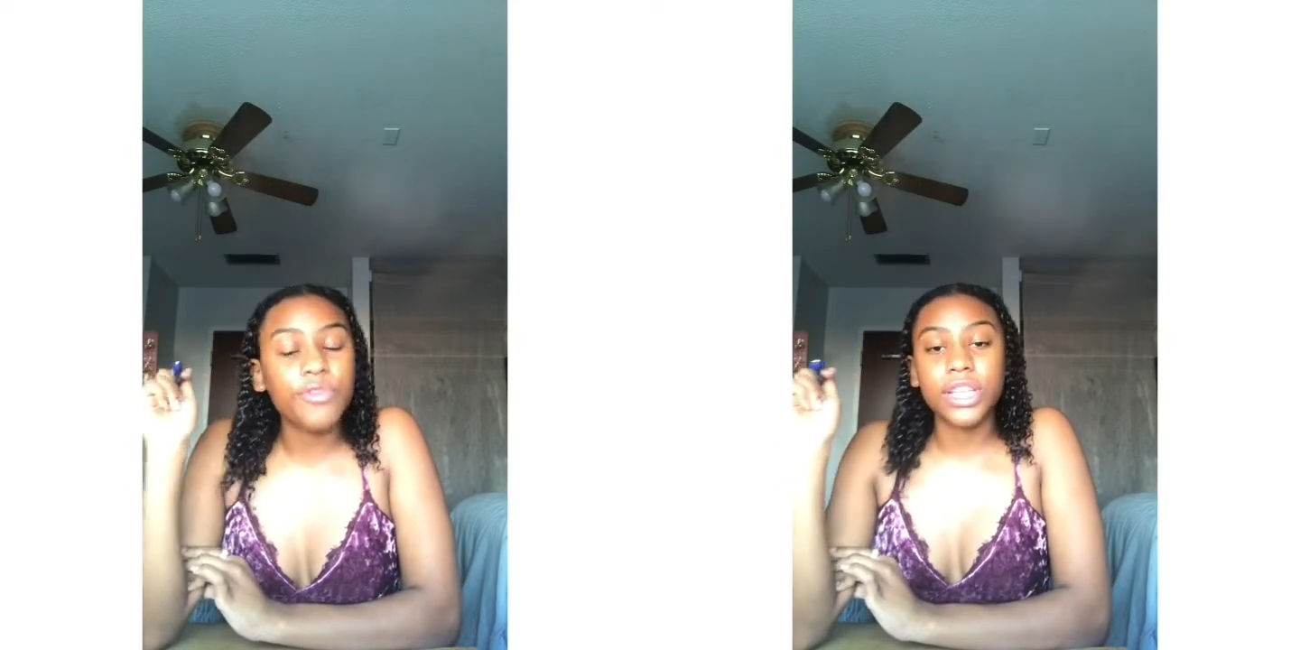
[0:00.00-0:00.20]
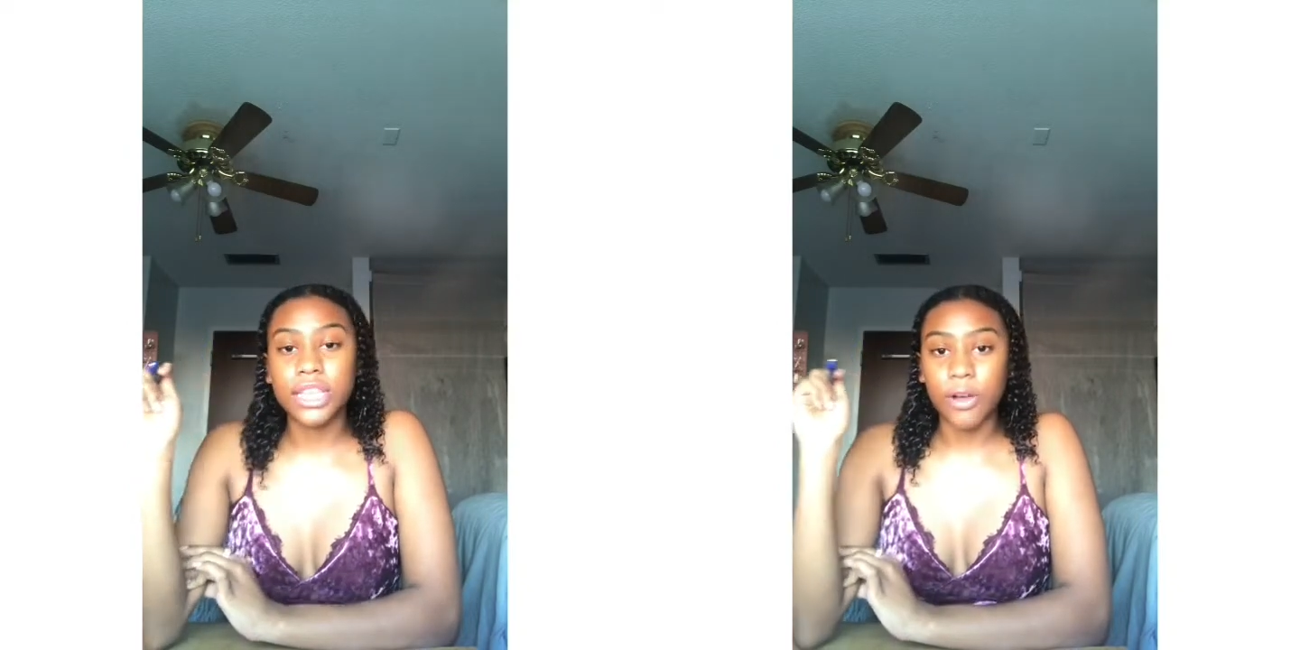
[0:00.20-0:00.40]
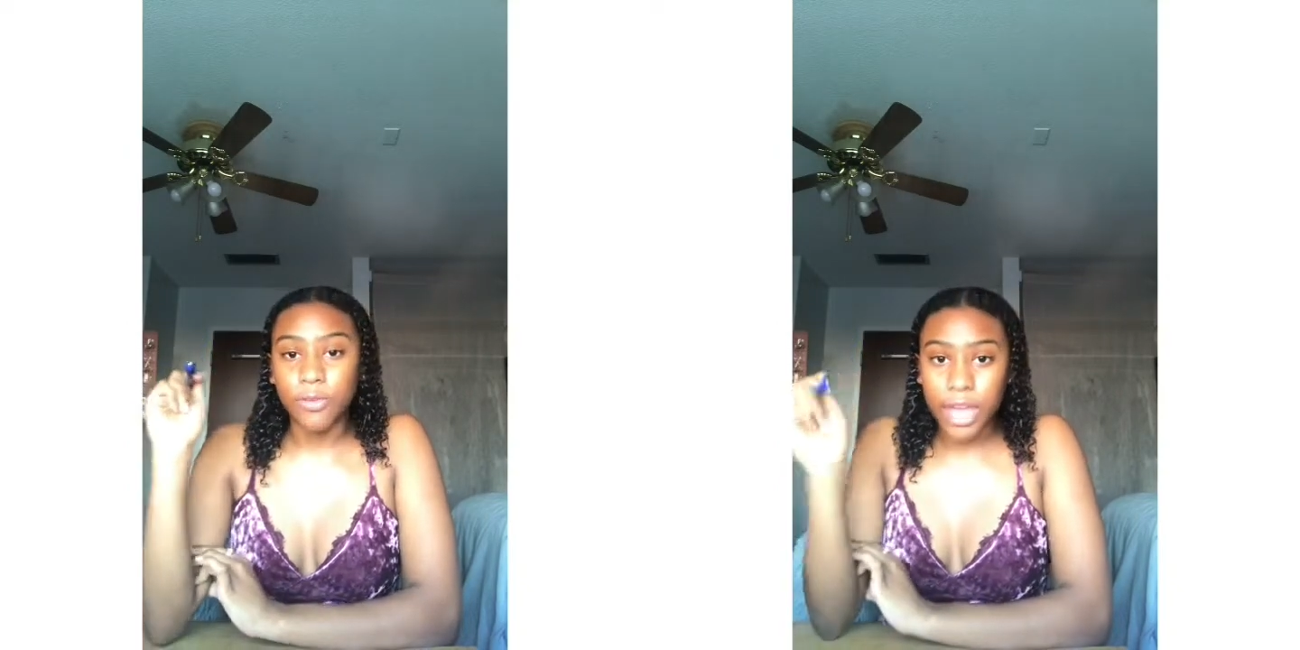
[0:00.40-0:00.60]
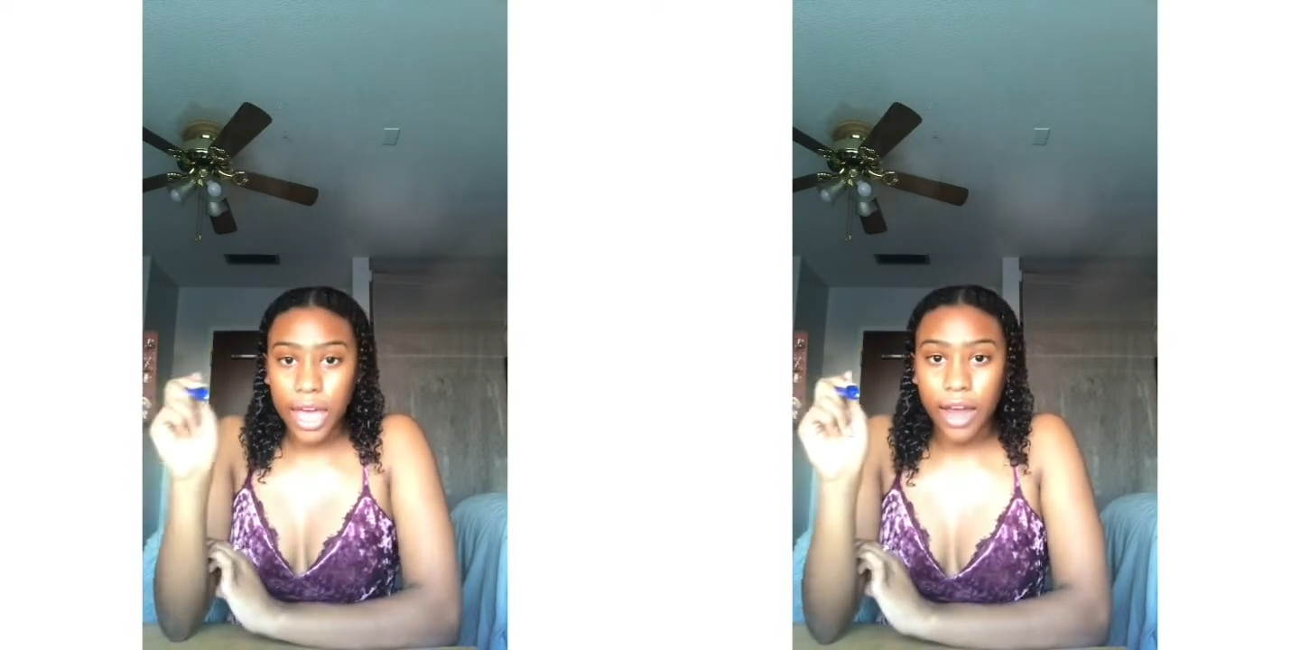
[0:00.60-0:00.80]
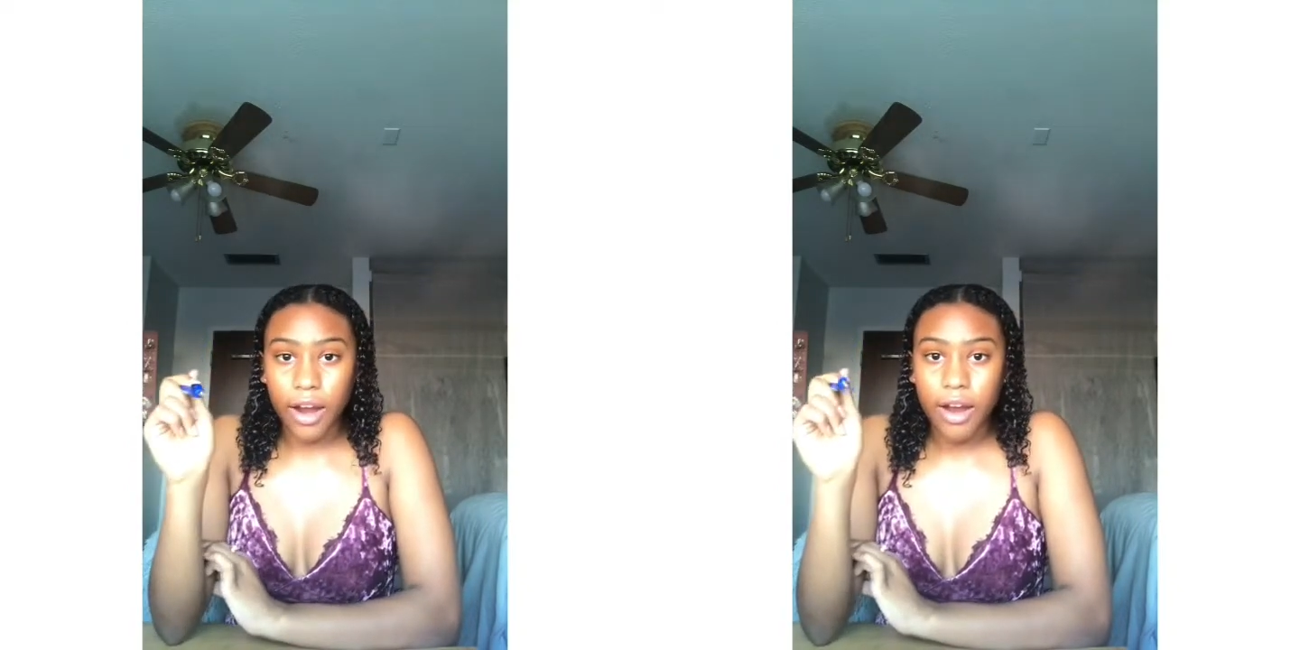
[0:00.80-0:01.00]
for self
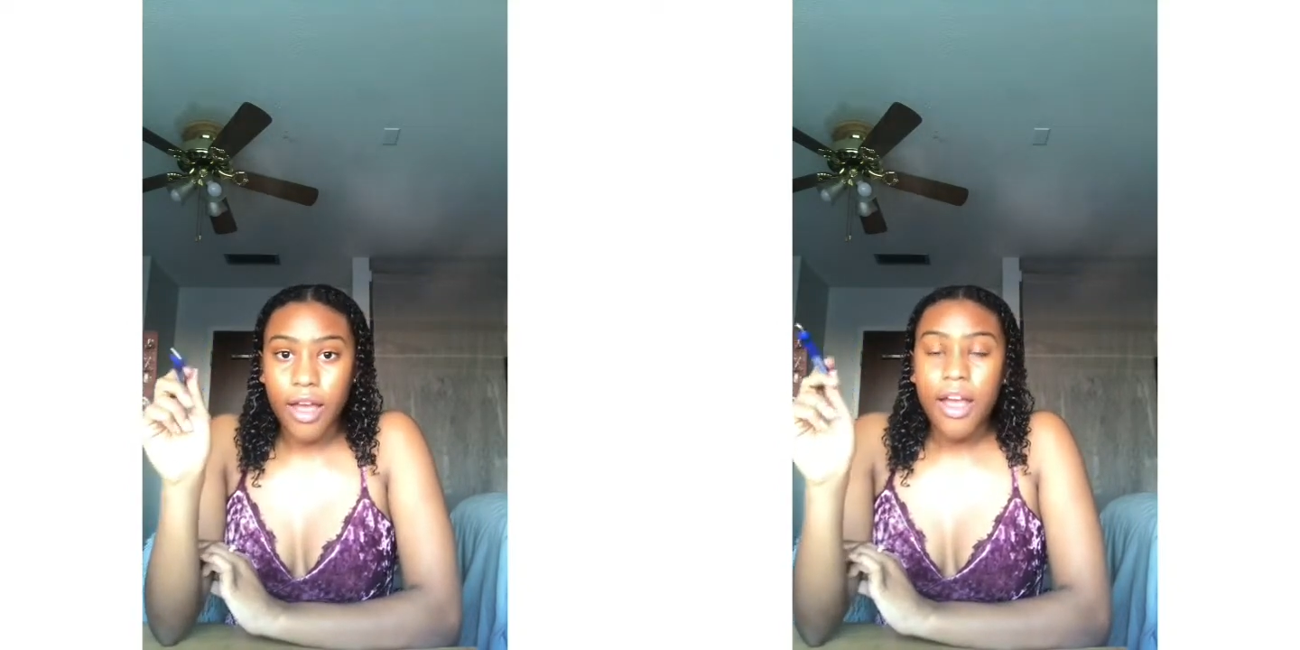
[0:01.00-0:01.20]
care.